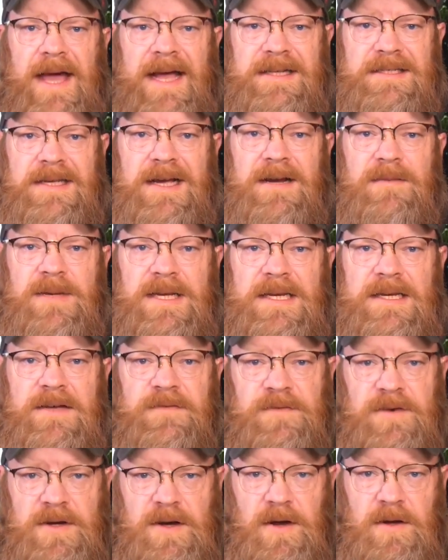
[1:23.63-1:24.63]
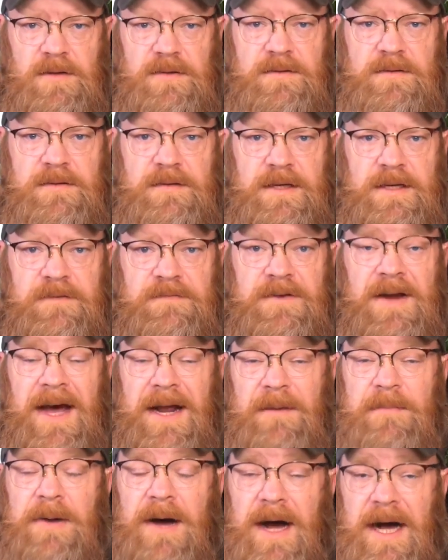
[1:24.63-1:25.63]
that's going to be difficult, if
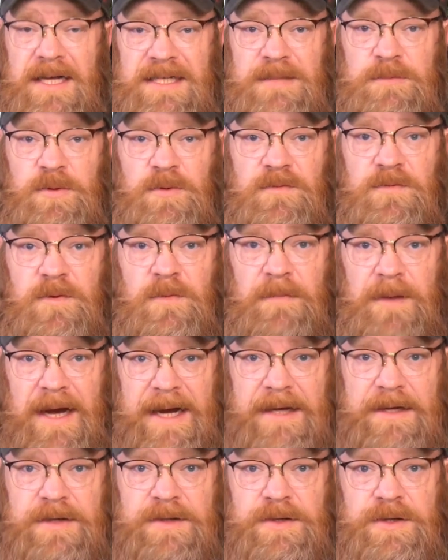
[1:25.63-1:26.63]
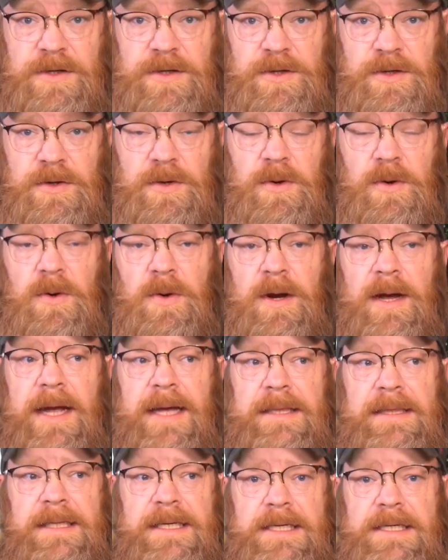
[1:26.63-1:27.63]
not impossible, for Biden to do,
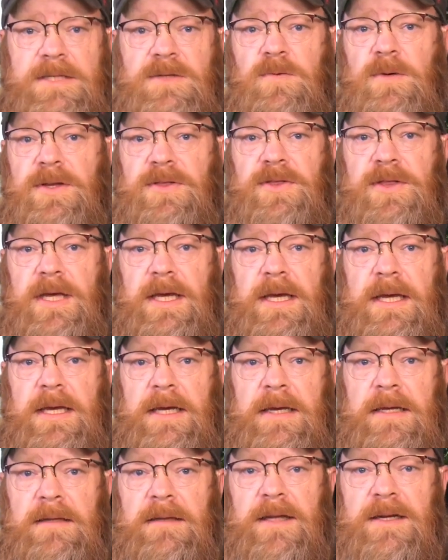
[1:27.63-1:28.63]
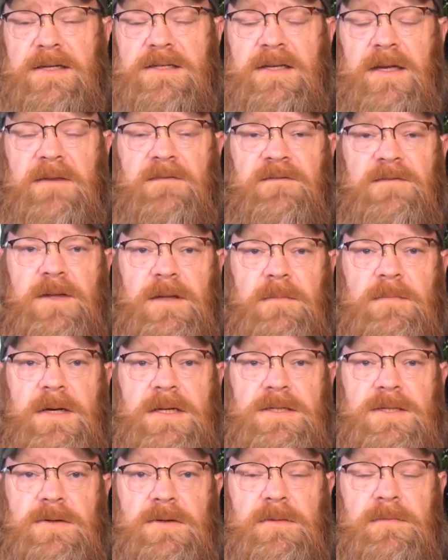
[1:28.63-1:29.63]
at least with the legislative
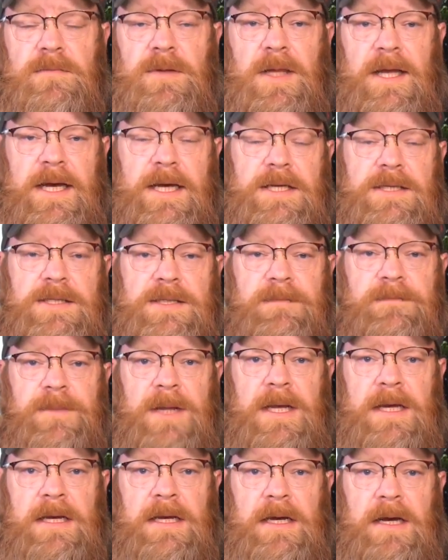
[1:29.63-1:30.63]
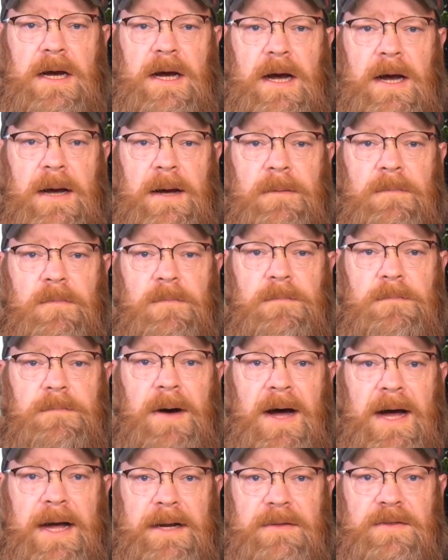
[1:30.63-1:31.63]
filibuster in place. Uh,
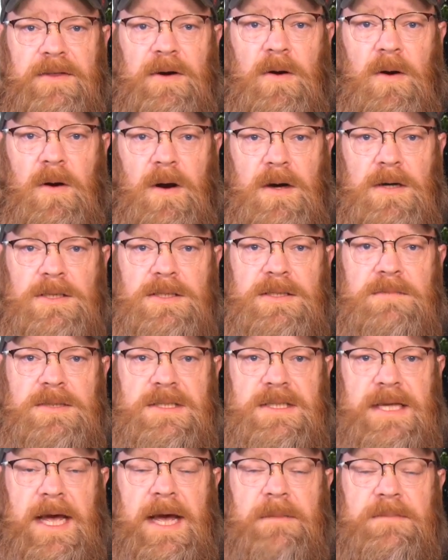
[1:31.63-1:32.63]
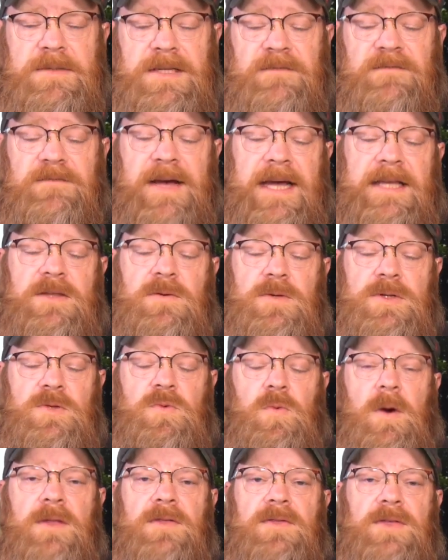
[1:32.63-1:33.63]
but there are some steps. In fact, there
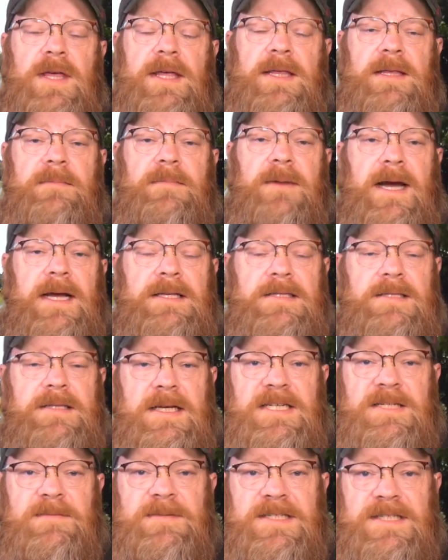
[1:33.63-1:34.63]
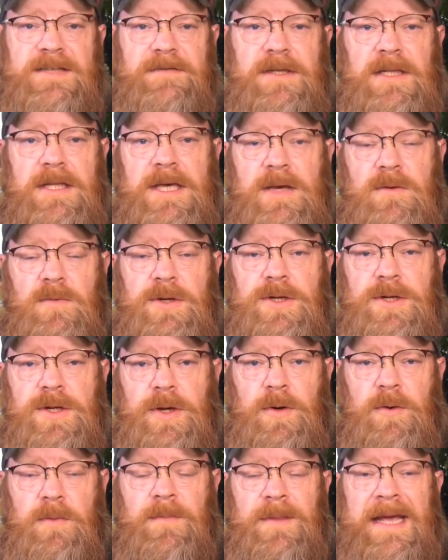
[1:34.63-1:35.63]
was one thing that Biden said specifically he would
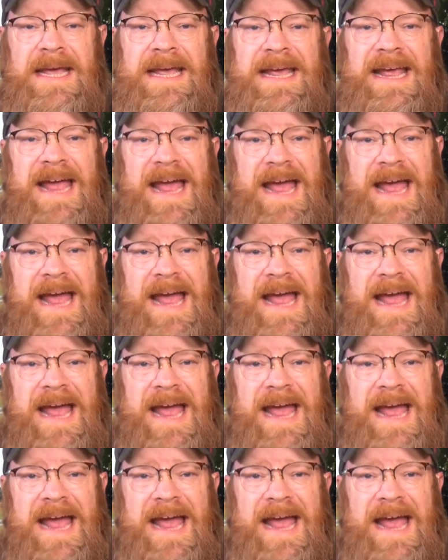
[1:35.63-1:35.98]
do